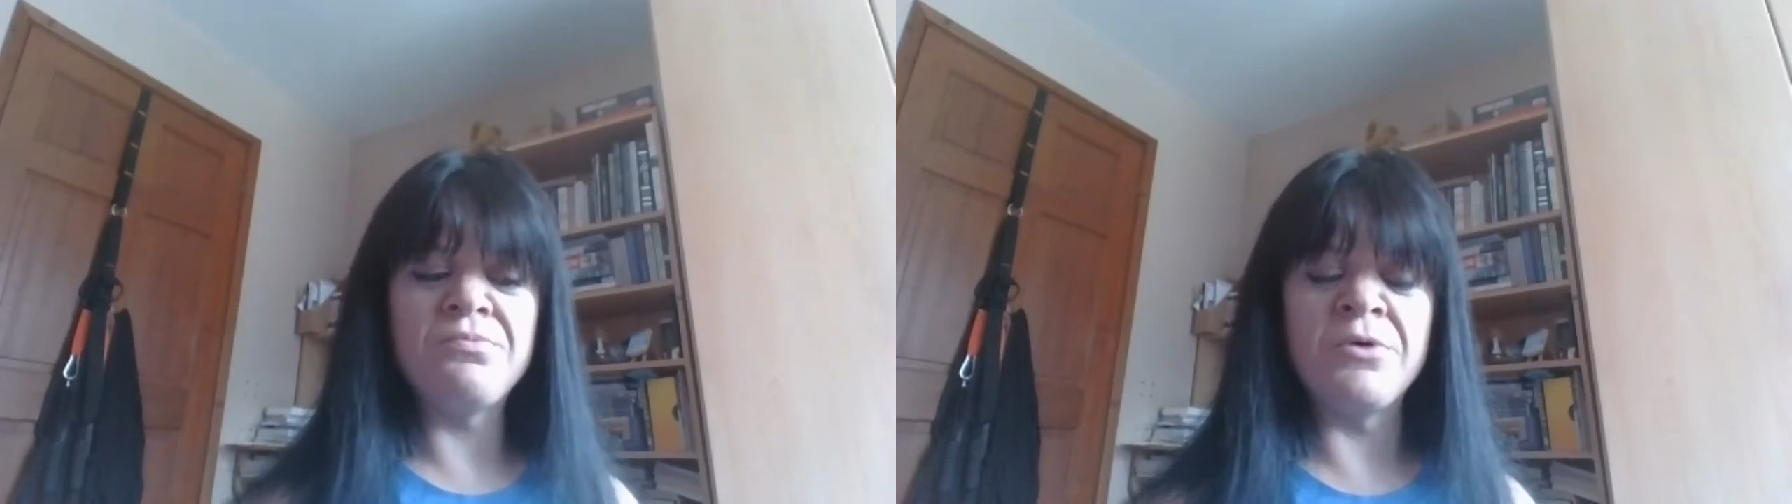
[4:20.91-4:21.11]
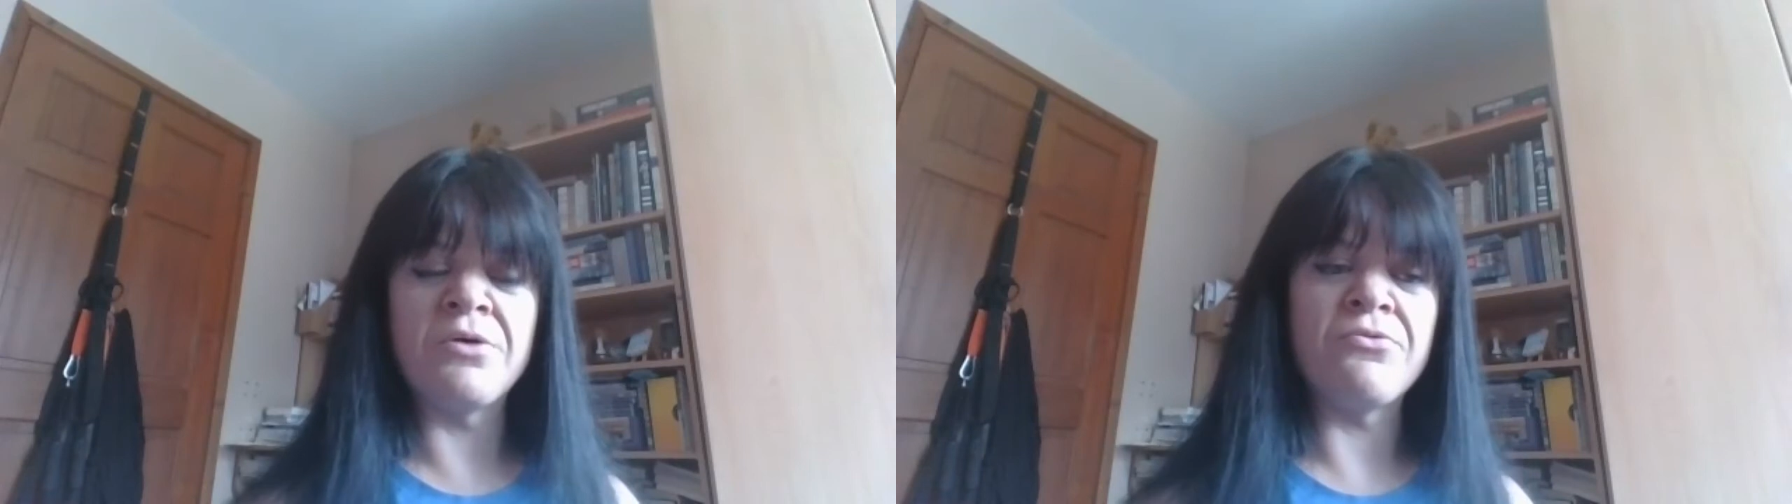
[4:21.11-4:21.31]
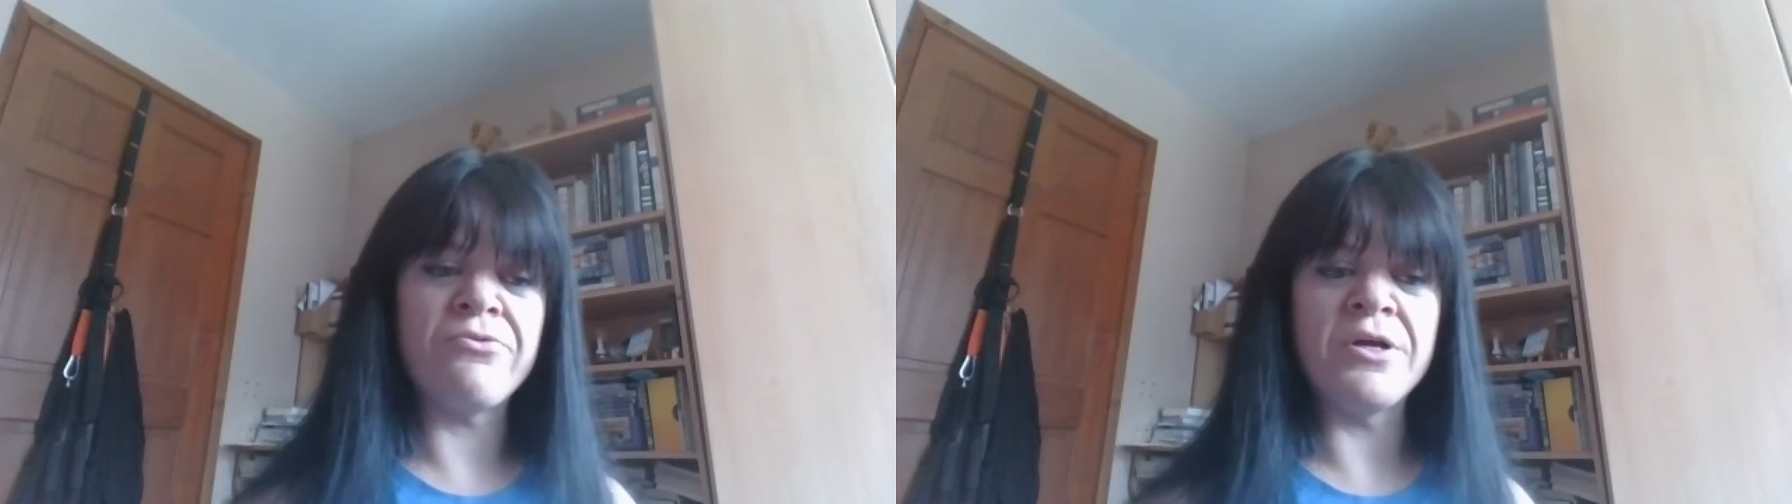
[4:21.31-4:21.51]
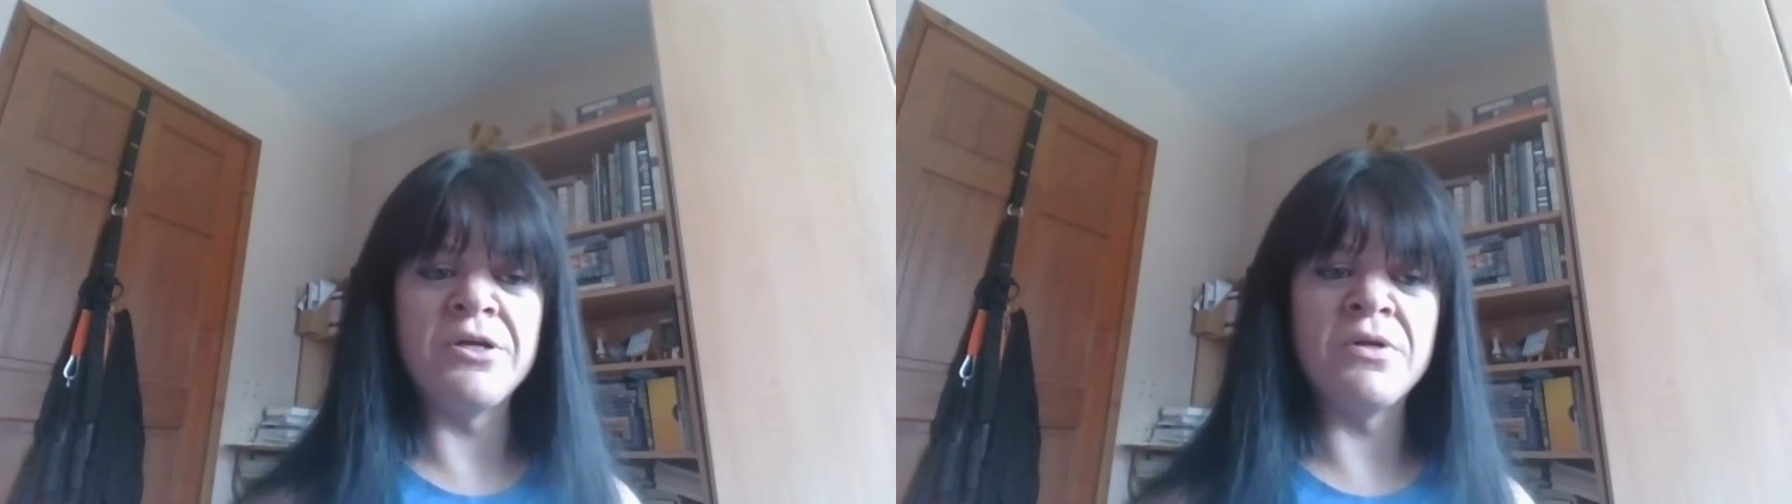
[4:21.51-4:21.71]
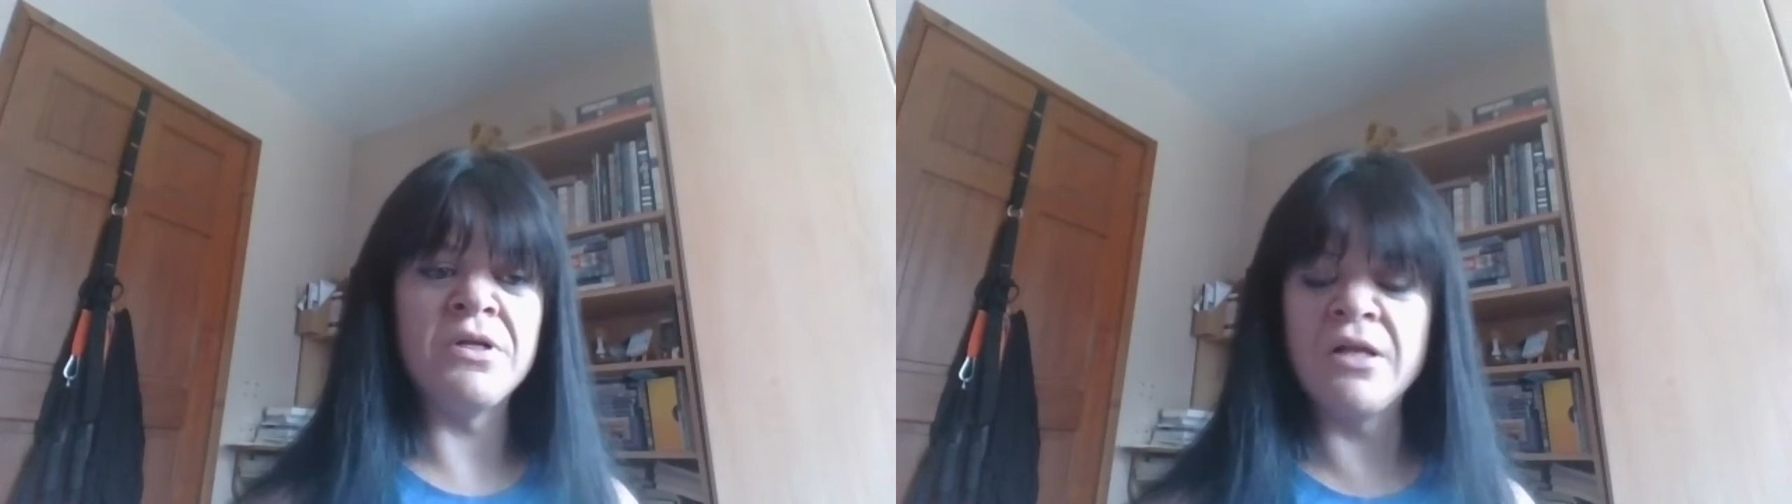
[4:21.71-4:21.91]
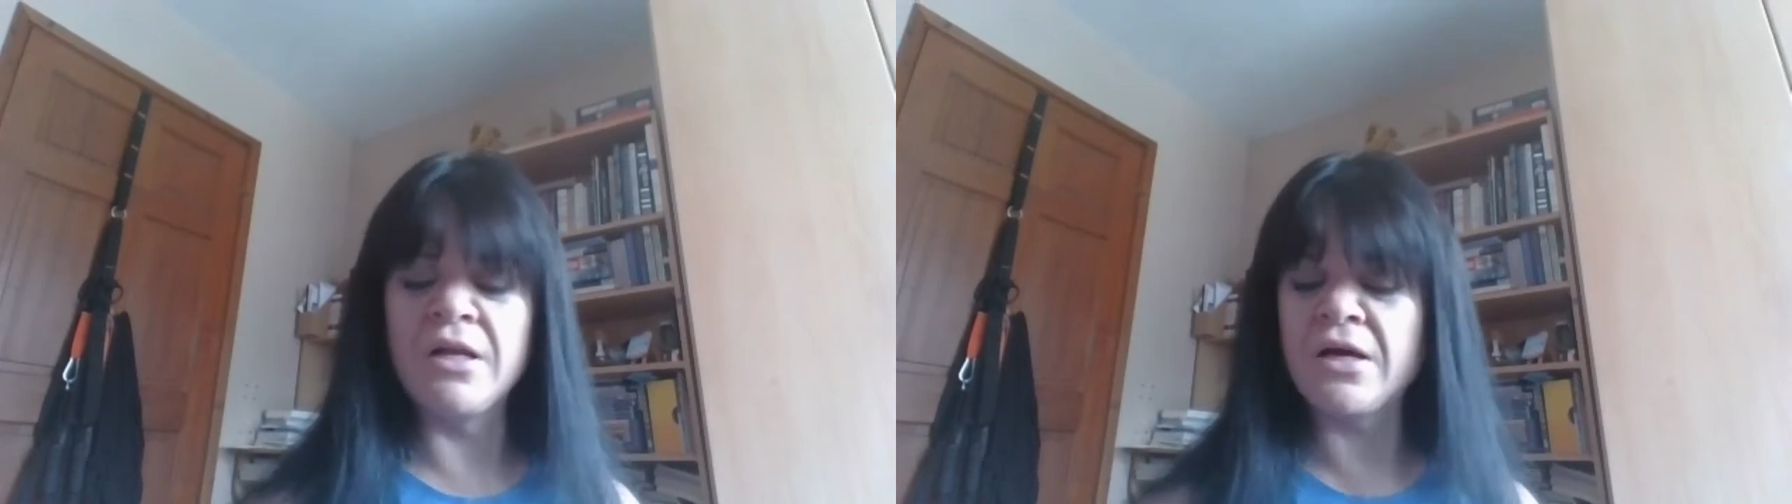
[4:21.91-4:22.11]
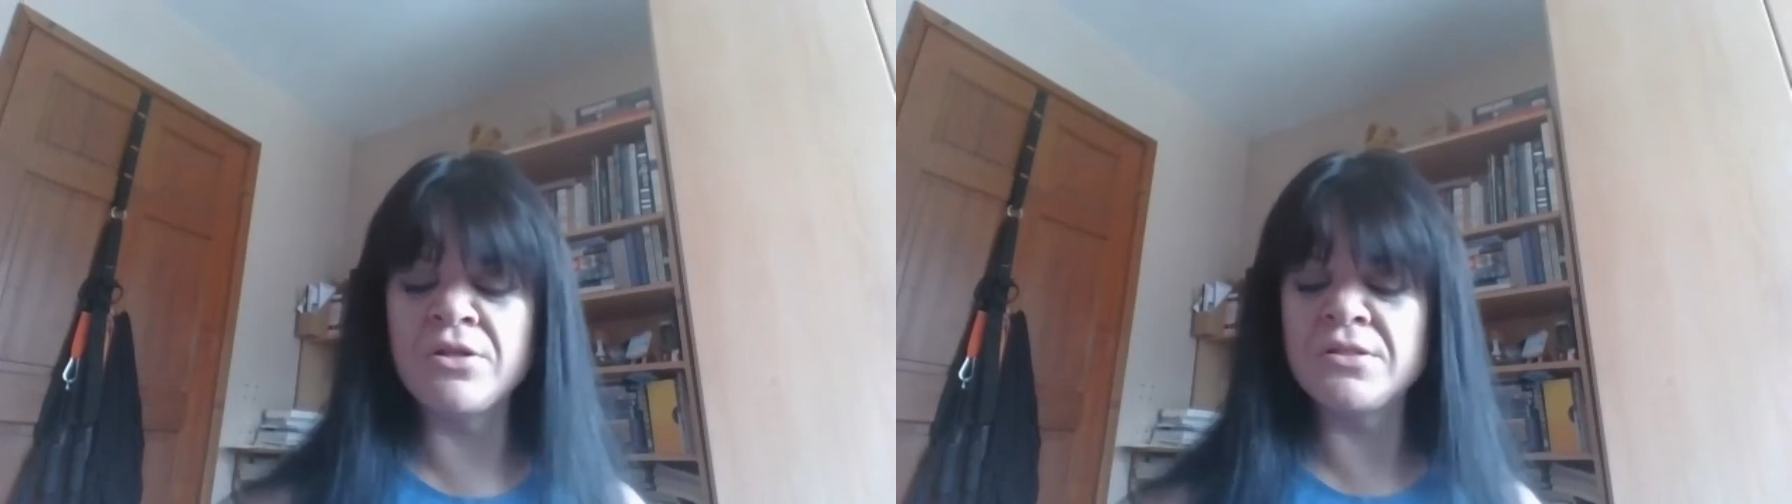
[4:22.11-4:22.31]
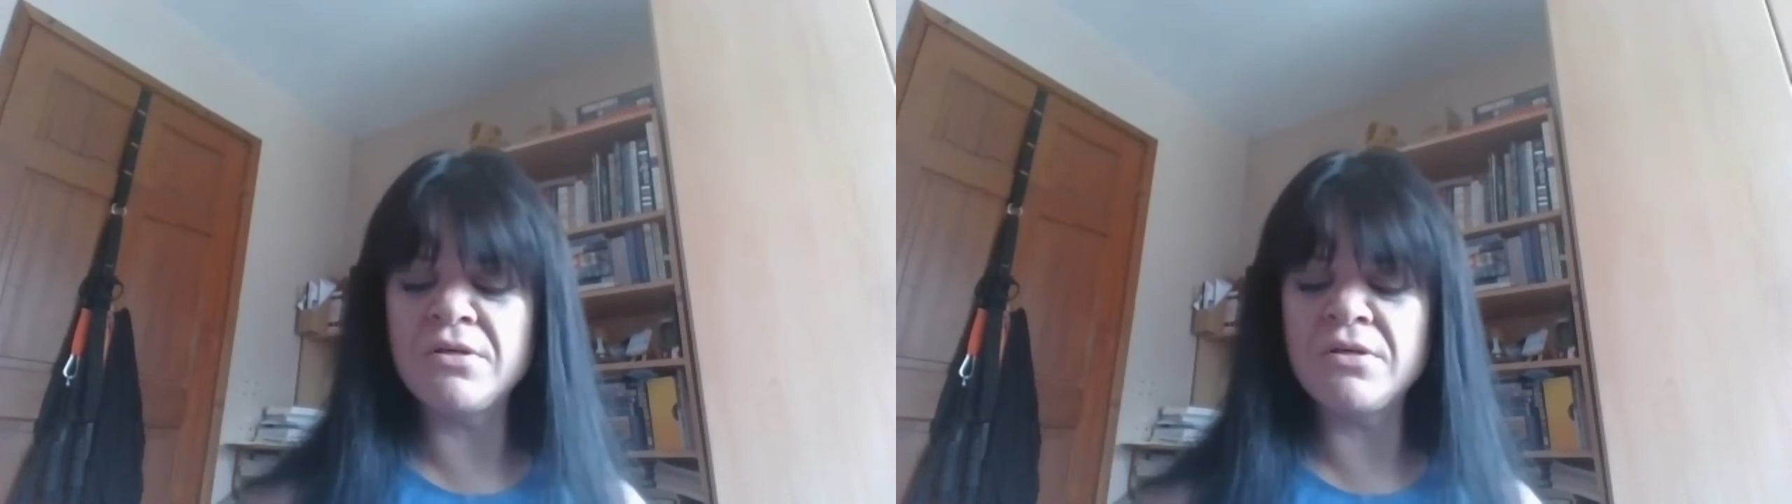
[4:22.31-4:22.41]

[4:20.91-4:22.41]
we're going to threaten you with legal action.